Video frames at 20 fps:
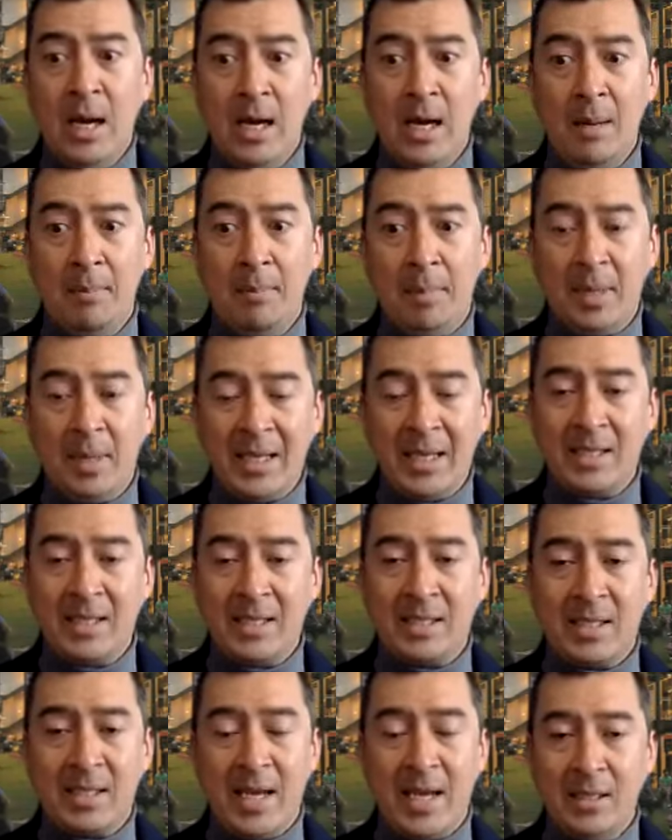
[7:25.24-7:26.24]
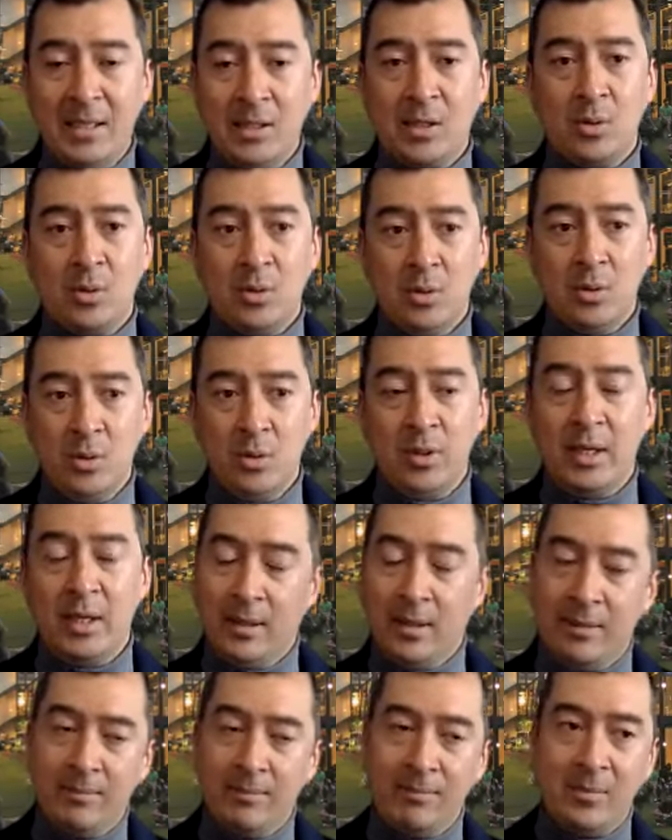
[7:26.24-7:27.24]
But they tend
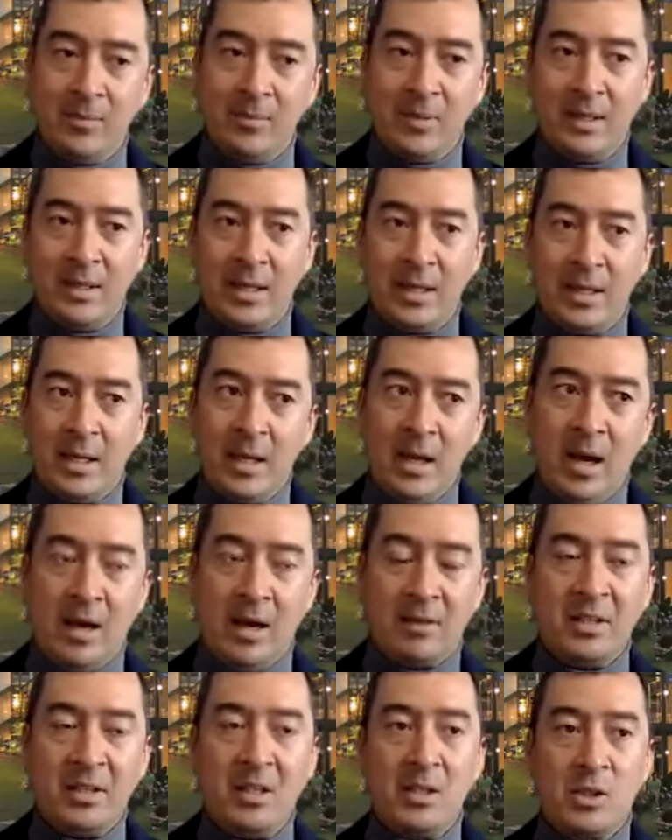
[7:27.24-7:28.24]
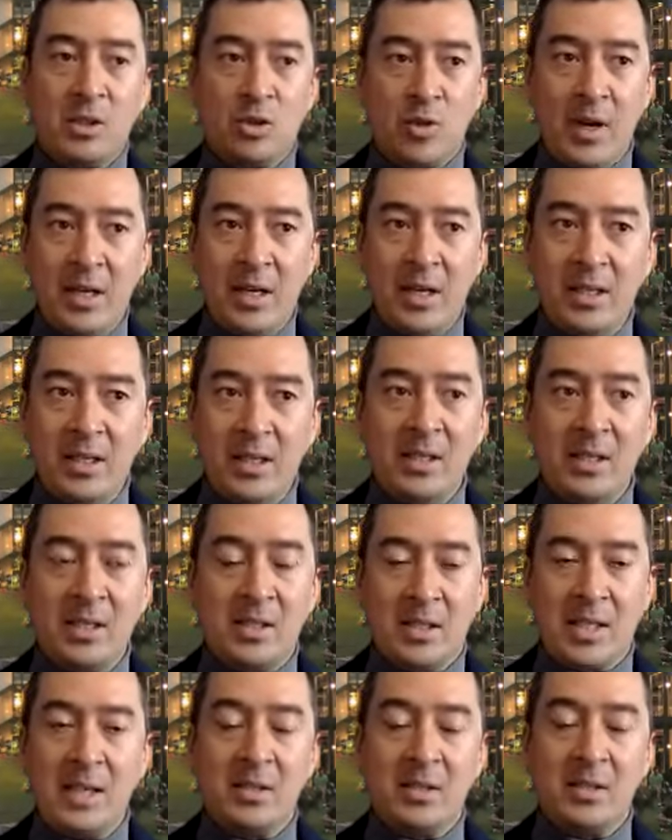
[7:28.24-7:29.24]
to, I think the trend is to
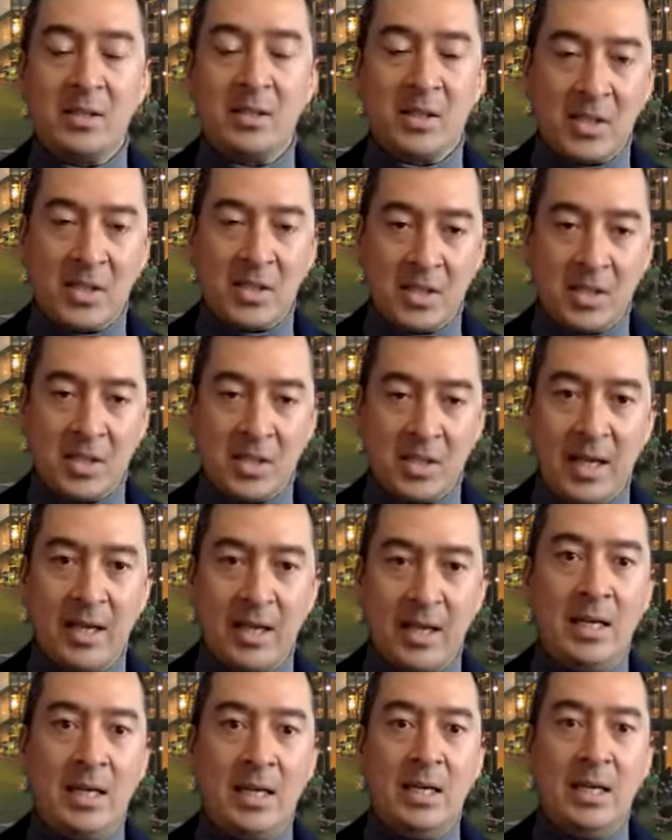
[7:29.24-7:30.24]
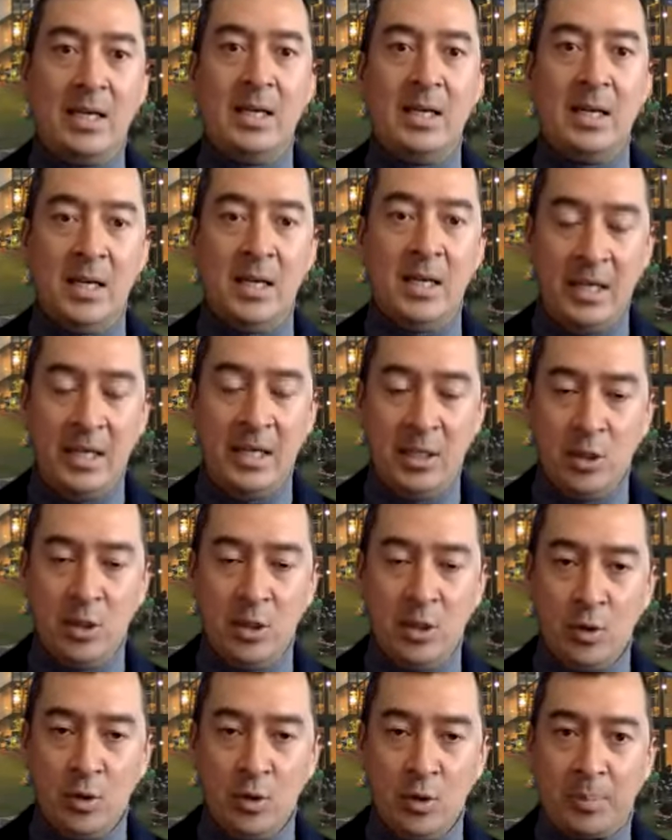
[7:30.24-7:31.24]
tend to stay in Europe.
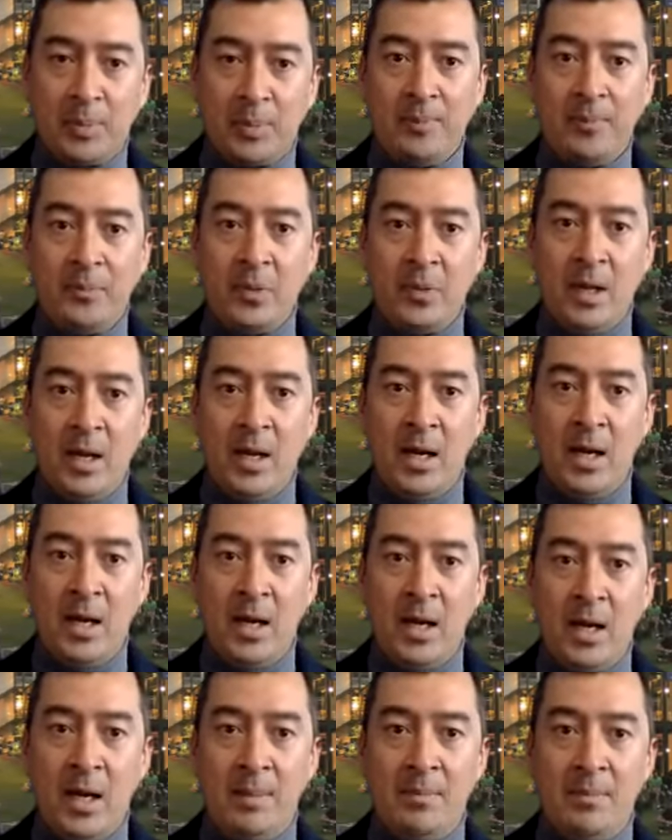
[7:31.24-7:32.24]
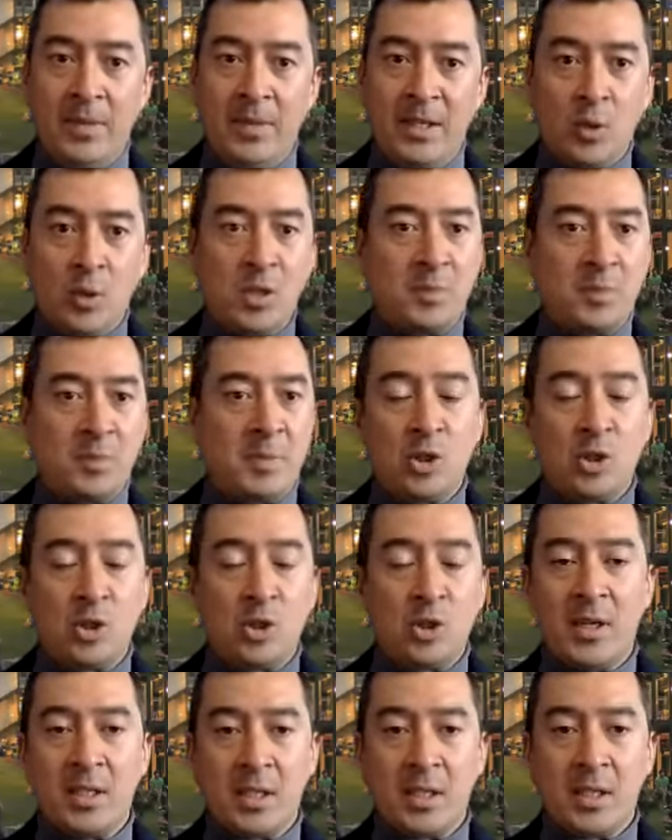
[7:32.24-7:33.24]
There's always been a trend to go
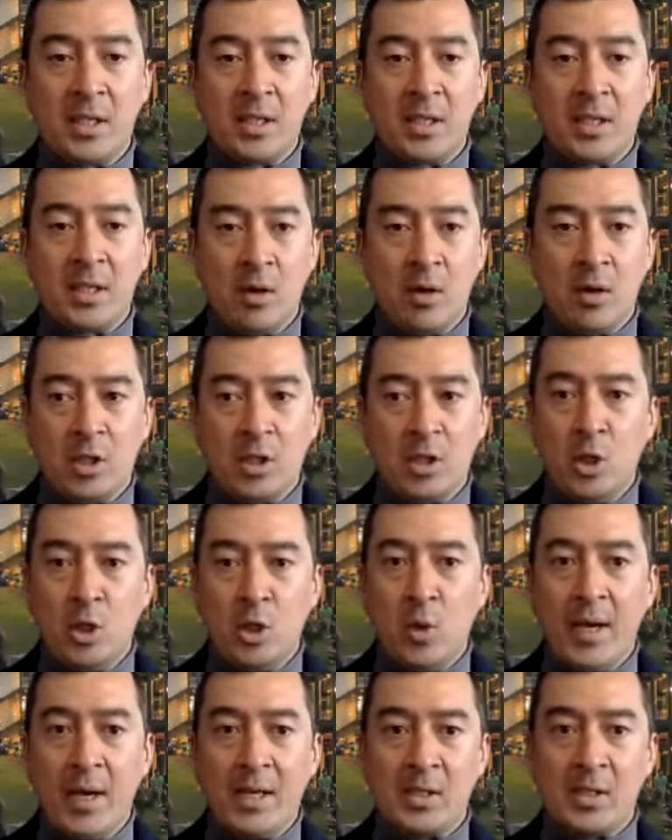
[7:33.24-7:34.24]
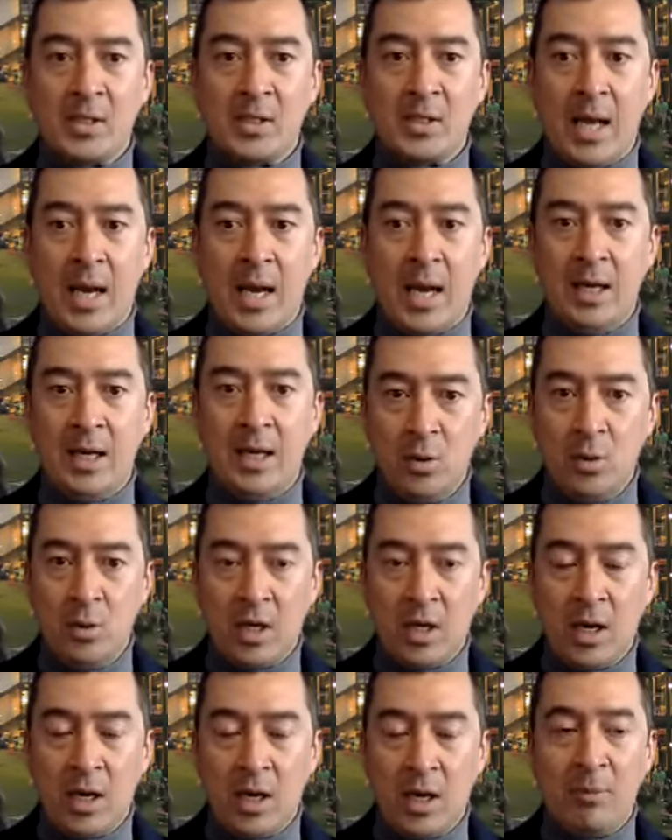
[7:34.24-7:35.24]
to the US and the UK, but from
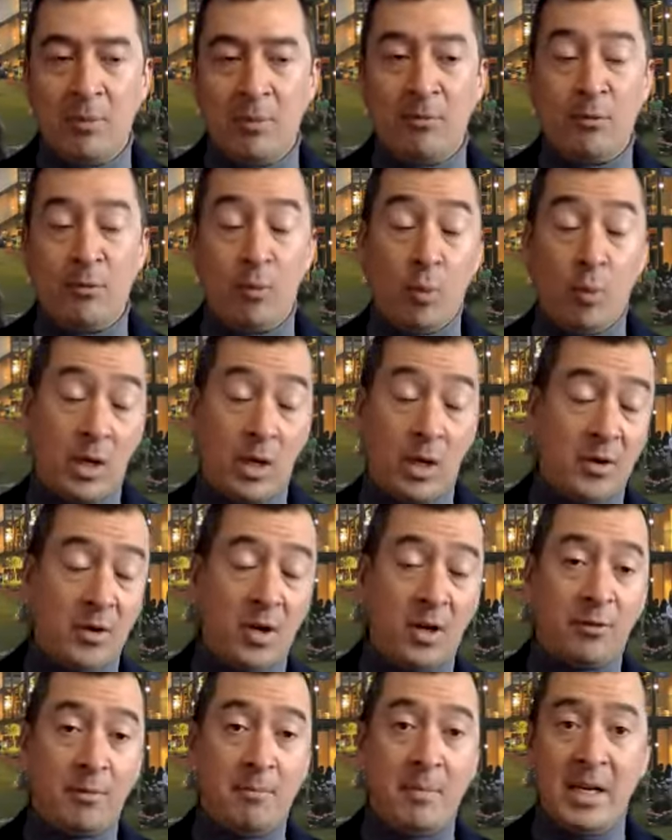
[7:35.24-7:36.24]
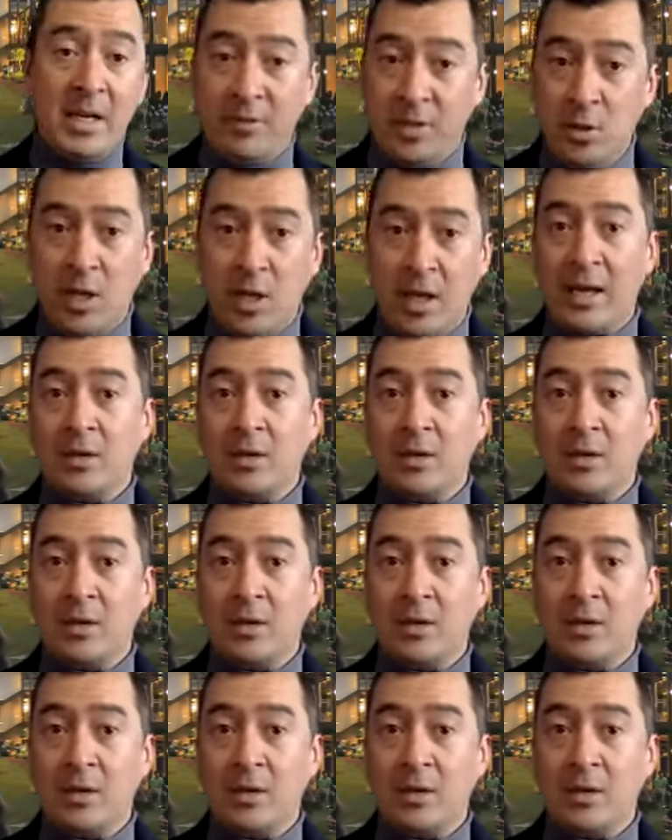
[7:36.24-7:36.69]
what I've heard from many of the UK